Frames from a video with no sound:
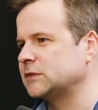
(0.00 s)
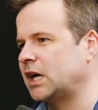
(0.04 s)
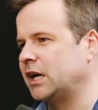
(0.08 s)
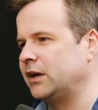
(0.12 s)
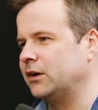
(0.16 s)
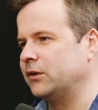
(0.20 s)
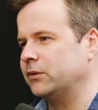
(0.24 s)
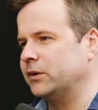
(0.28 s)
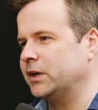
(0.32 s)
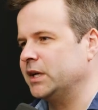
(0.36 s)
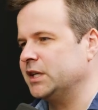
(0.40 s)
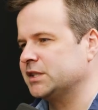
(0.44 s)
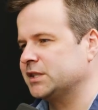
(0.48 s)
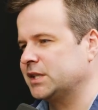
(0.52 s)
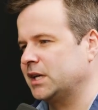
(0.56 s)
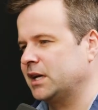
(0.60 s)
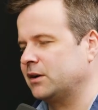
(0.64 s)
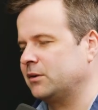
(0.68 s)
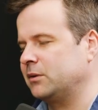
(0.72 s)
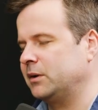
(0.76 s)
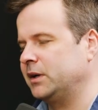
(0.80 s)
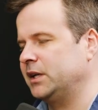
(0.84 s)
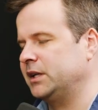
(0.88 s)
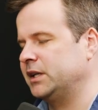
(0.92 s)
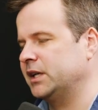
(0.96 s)
like? I don't raise
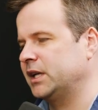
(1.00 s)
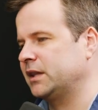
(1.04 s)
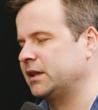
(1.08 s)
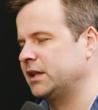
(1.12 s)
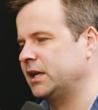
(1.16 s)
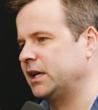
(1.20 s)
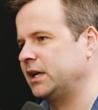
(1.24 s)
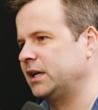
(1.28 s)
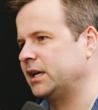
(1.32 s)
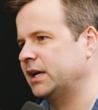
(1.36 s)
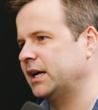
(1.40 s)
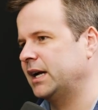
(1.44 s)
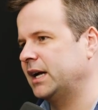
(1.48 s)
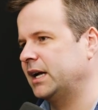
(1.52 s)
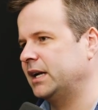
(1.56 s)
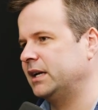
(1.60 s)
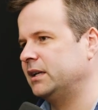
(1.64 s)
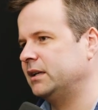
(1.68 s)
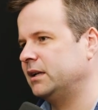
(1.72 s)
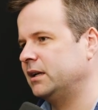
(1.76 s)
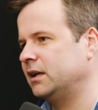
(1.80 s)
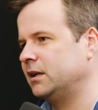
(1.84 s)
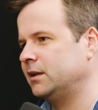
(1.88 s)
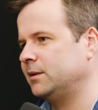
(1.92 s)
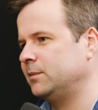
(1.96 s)
equity debt, thank
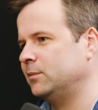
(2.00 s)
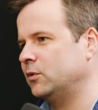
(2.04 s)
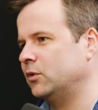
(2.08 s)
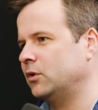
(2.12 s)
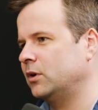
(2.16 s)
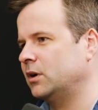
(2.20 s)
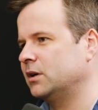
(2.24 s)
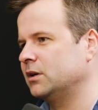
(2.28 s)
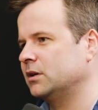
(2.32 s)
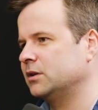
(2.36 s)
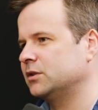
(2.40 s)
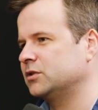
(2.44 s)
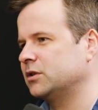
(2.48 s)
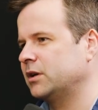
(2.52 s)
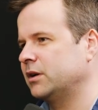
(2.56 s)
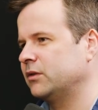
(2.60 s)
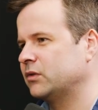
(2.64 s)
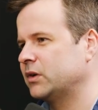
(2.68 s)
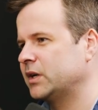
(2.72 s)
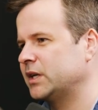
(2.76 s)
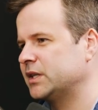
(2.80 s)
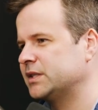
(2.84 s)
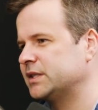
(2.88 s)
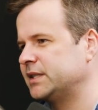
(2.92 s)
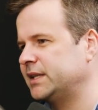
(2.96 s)
God, okay. anymore. So I
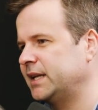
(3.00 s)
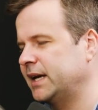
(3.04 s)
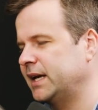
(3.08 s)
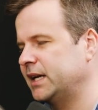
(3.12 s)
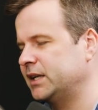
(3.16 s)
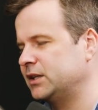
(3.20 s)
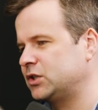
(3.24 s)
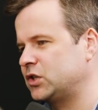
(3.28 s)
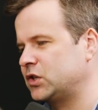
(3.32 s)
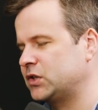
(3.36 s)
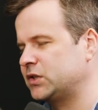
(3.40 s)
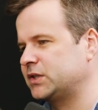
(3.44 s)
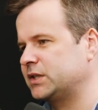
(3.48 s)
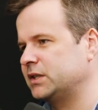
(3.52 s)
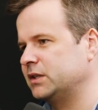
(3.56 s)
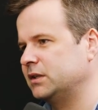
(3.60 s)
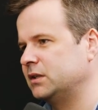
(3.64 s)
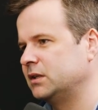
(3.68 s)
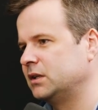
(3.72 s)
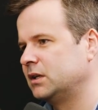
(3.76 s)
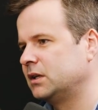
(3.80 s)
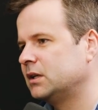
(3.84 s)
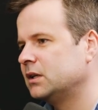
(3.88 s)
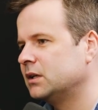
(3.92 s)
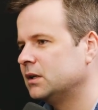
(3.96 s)
raise debt just
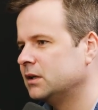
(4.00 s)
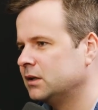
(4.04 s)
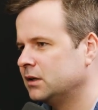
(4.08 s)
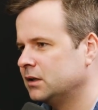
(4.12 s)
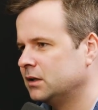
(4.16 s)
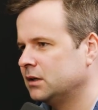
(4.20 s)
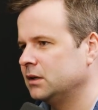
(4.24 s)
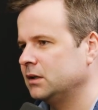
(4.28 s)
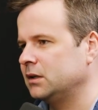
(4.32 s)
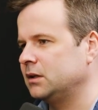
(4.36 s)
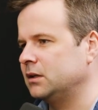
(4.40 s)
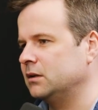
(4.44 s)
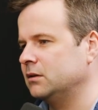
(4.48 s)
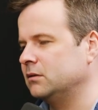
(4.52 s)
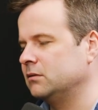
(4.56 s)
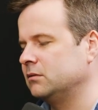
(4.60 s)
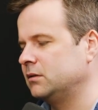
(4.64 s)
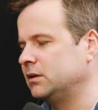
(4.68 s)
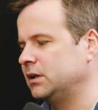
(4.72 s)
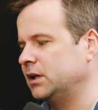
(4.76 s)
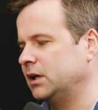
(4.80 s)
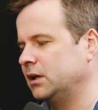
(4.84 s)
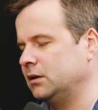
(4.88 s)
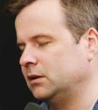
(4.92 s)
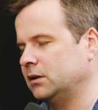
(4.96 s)
to you know,
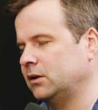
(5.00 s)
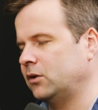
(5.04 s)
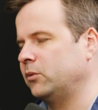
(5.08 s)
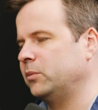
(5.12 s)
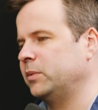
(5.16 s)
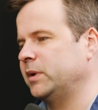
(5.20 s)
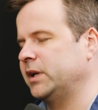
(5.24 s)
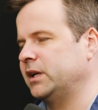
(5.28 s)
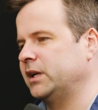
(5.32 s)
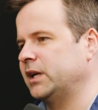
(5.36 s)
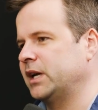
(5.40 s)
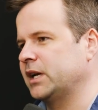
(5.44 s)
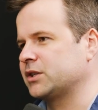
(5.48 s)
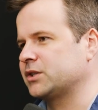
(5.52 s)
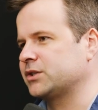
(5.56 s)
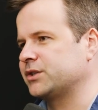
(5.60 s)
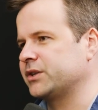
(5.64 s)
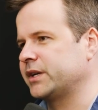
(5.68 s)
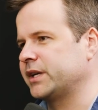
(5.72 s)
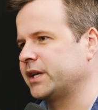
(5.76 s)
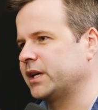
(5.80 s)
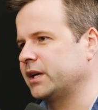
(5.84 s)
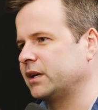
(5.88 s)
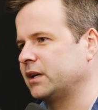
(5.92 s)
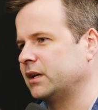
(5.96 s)
get a little bit
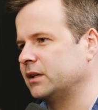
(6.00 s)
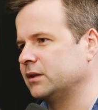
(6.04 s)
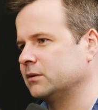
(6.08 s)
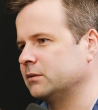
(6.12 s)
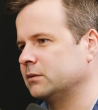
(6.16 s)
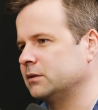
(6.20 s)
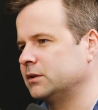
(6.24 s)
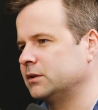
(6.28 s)
extra kick on the